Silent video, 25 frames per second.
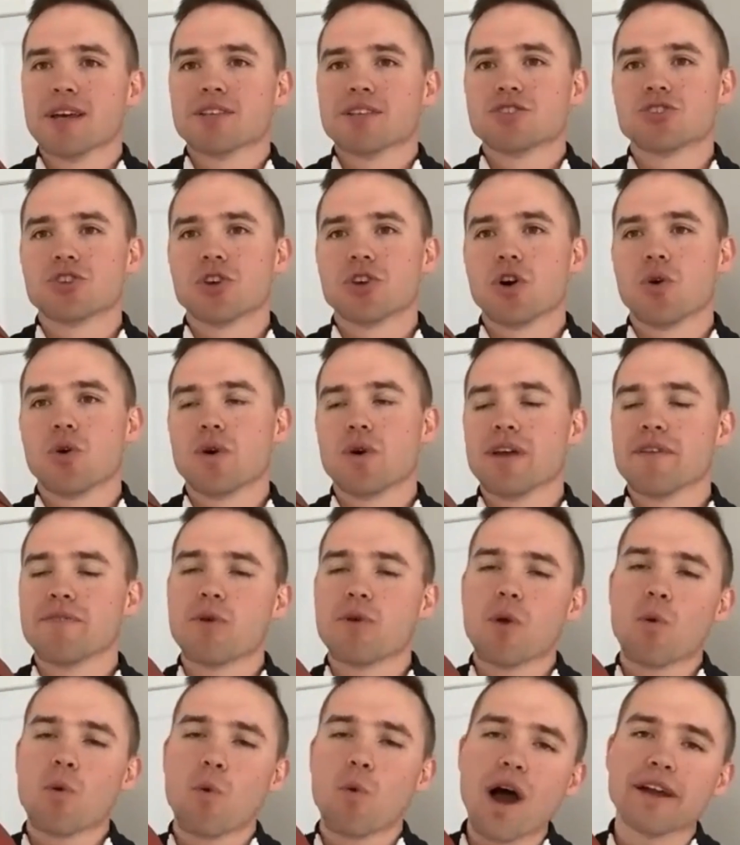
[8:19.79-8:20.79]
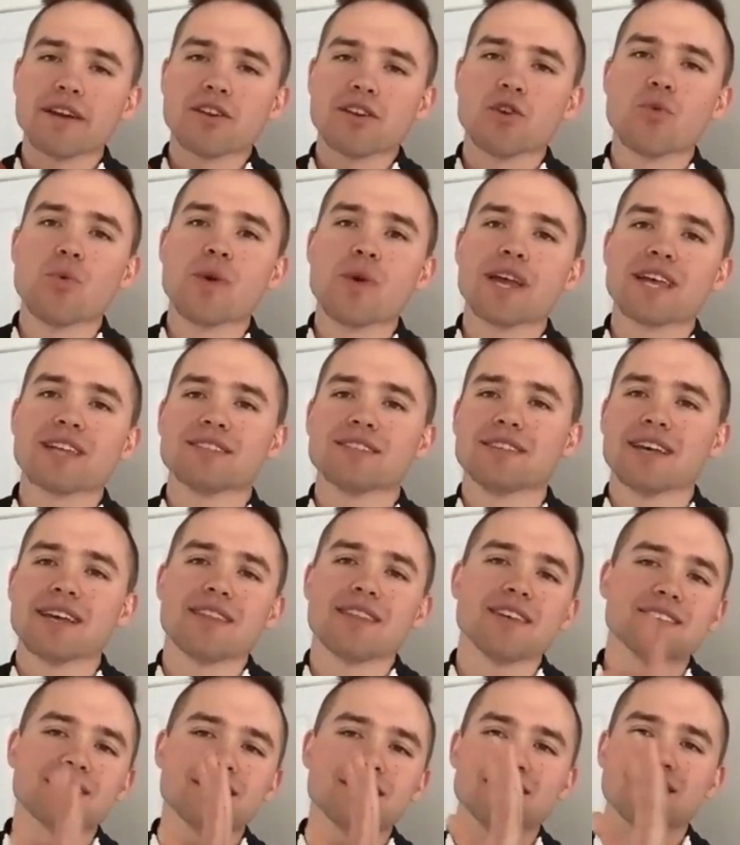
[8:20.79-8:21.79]
So if we want to, we can say
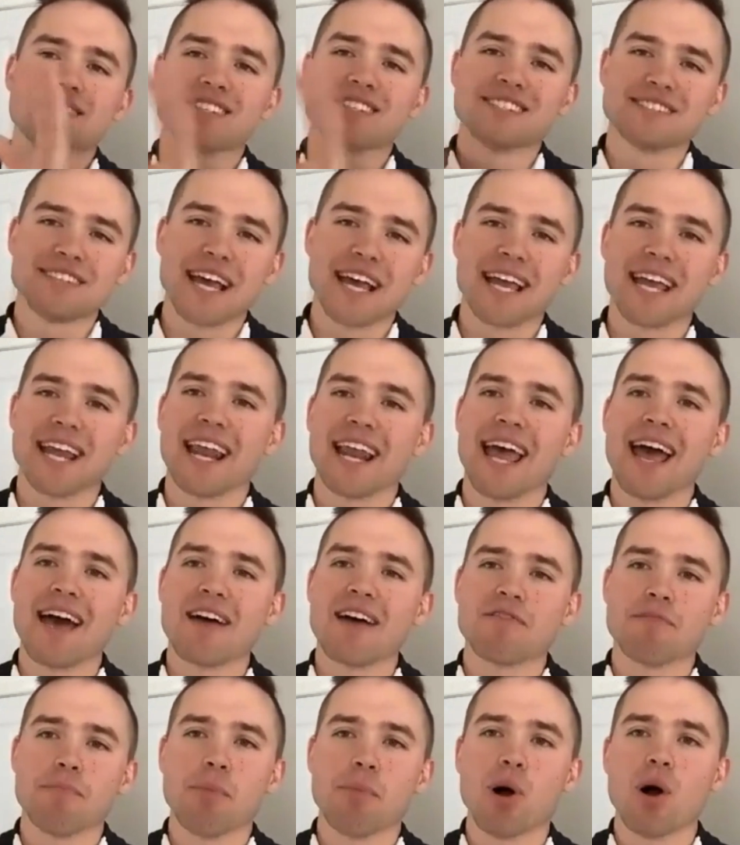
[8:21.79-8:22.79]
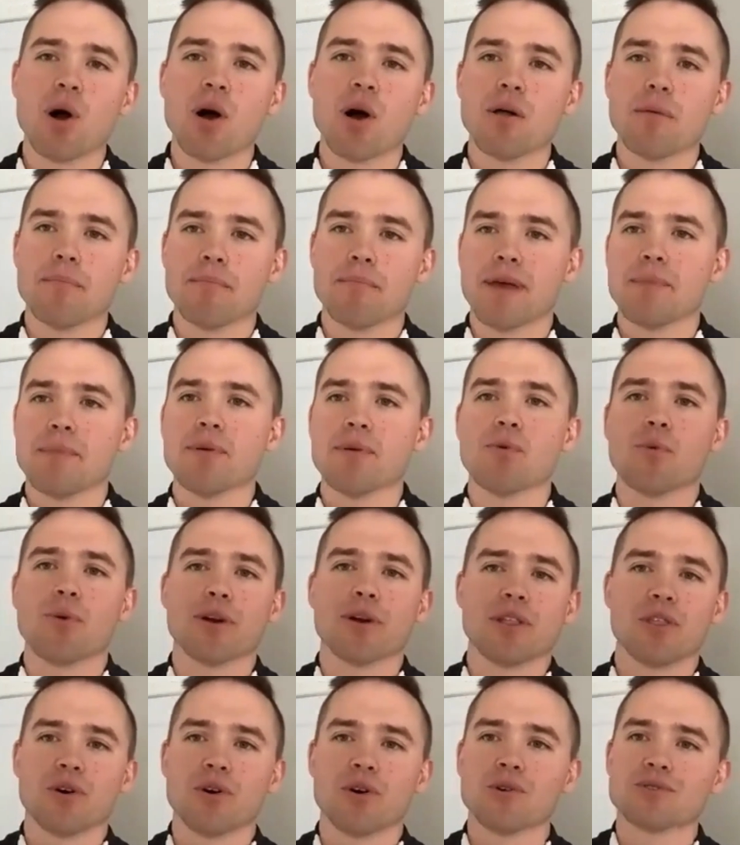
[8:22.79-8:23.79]
this is the second half ball. Maybe
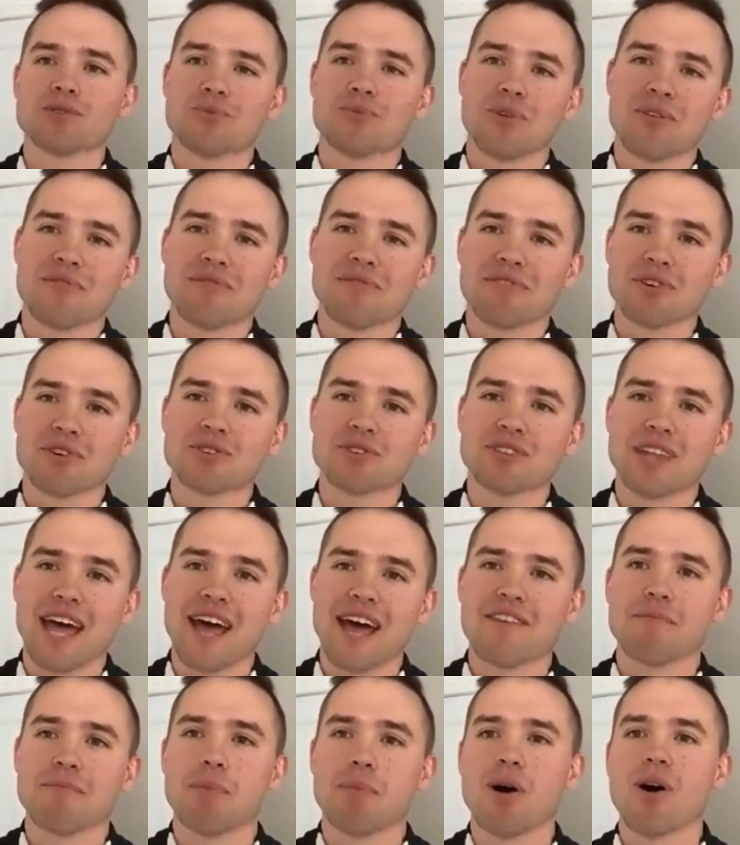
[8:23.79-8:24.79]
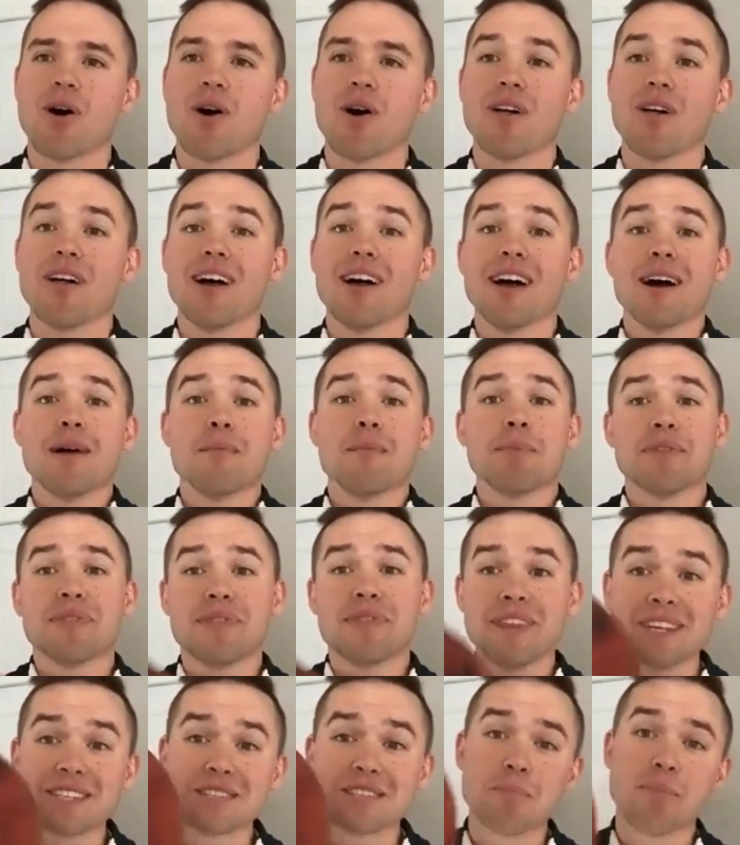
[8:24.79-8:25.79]
one of those were the first half ball.
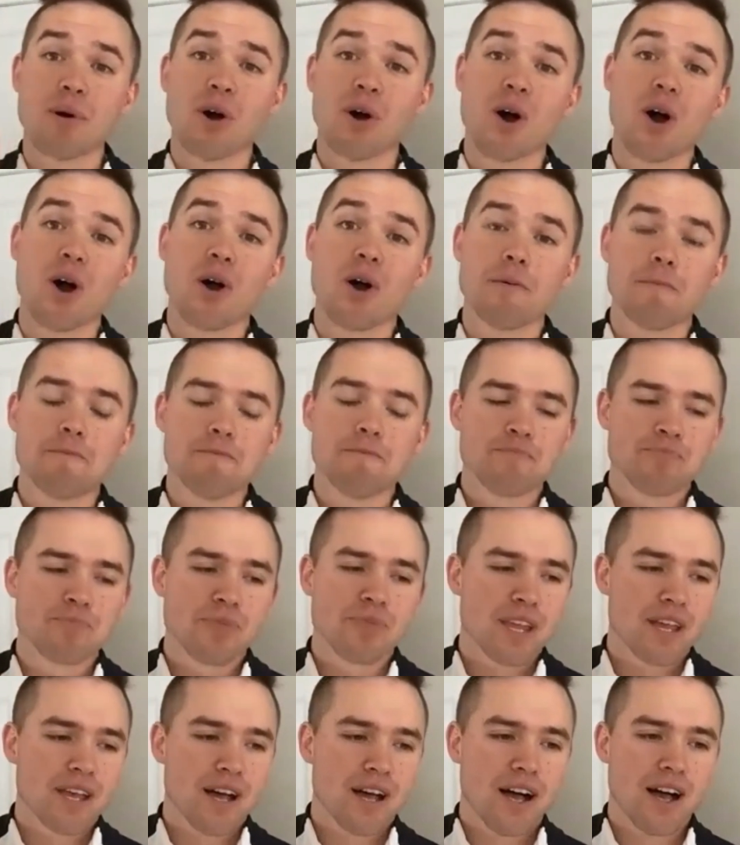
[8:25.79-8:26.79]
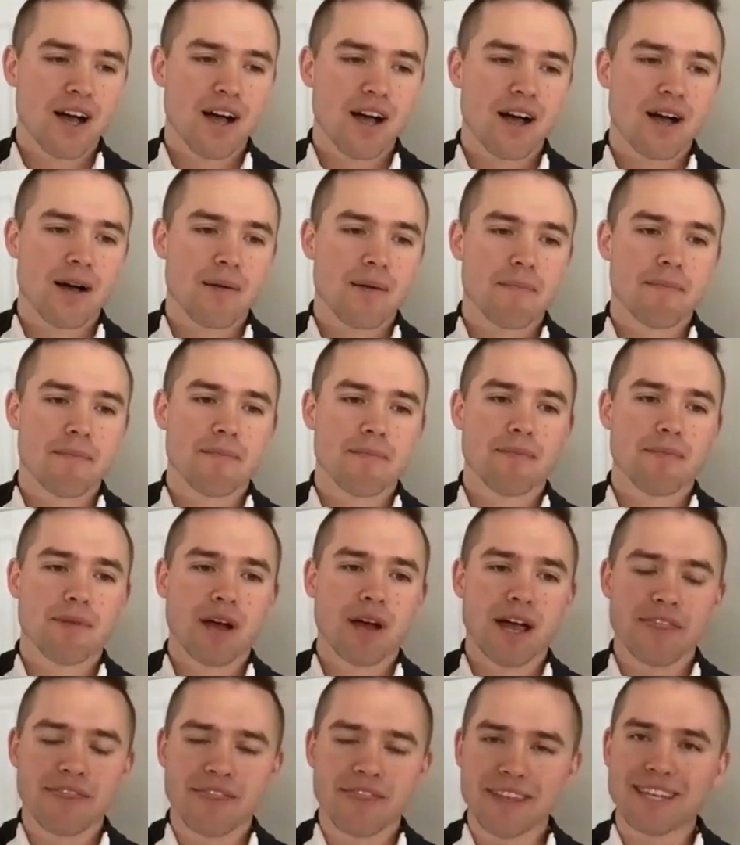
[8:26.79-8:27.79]
But this ball,
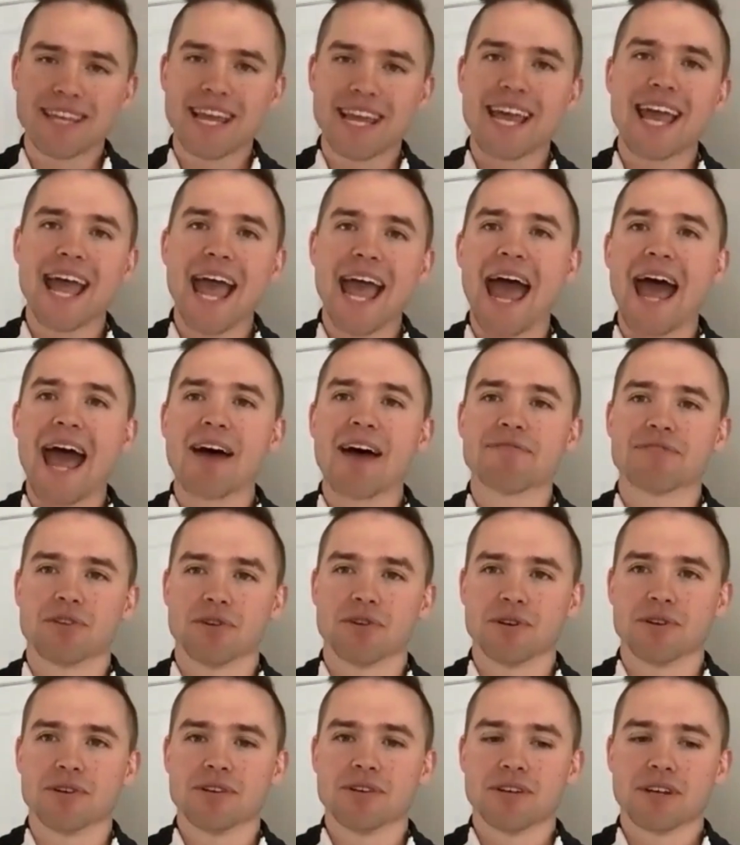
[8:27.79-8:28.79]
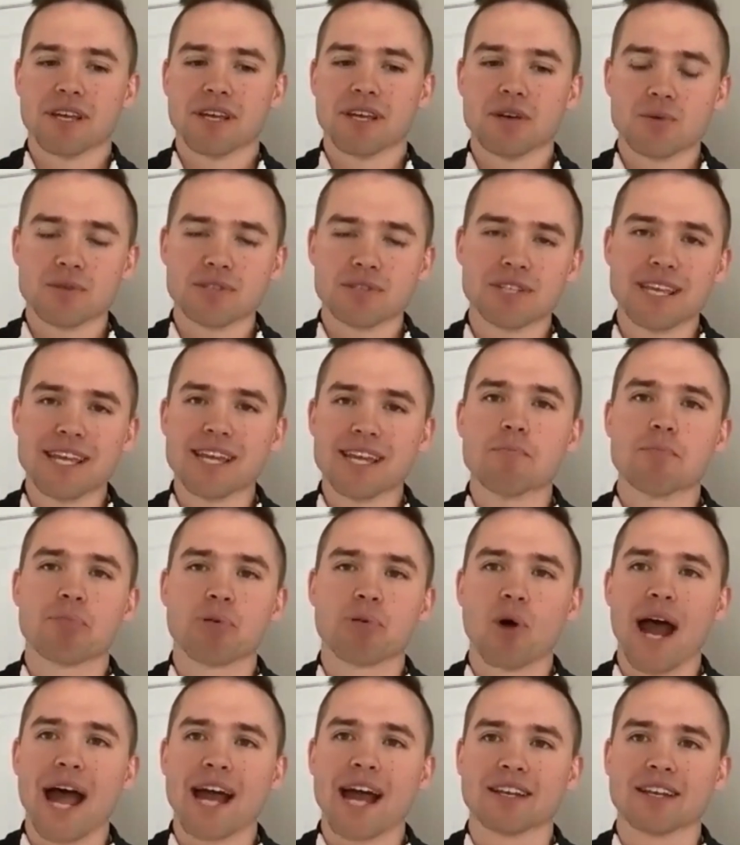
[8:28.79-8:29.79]
the day after, it was in
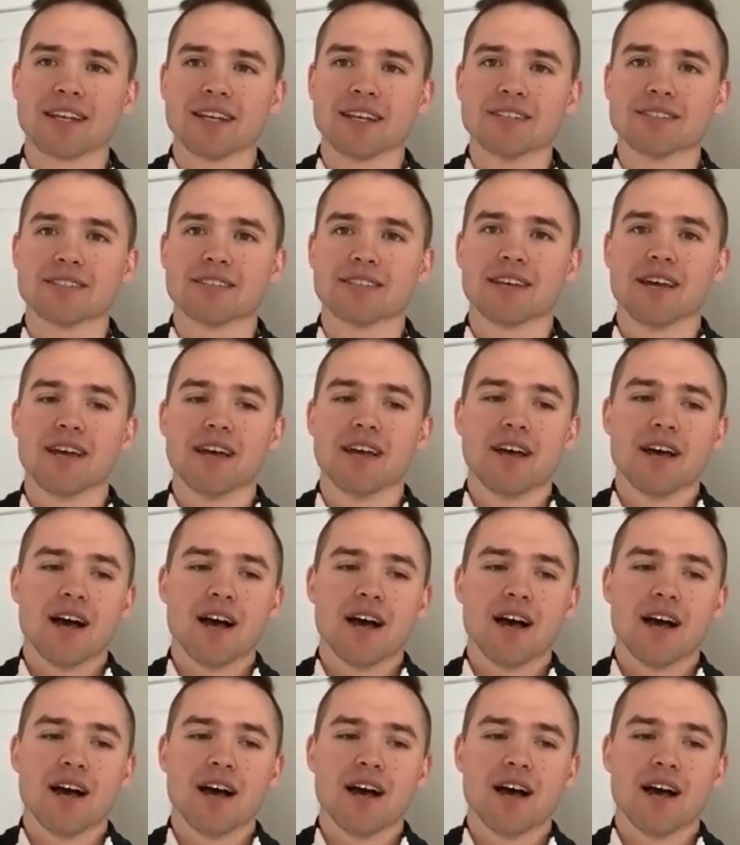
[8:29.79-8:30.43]
practice.